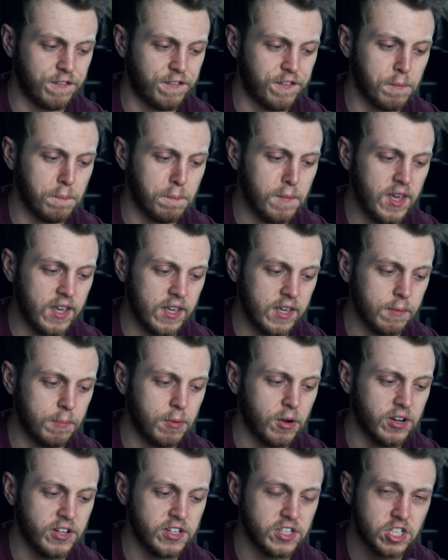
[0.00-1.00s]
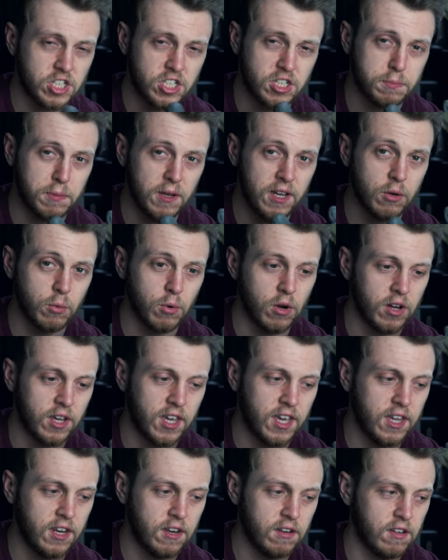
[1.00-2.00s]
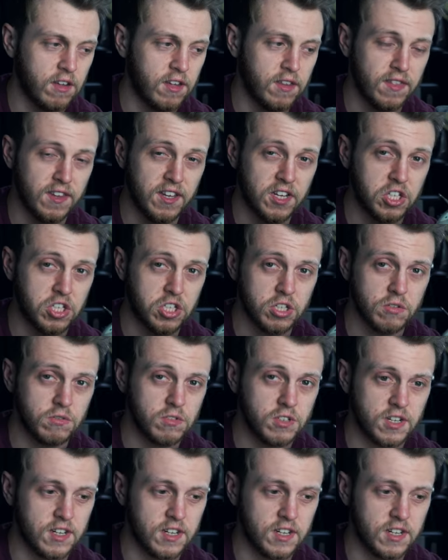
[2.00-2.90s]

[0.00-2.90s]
For me, putting speed work in in these shoes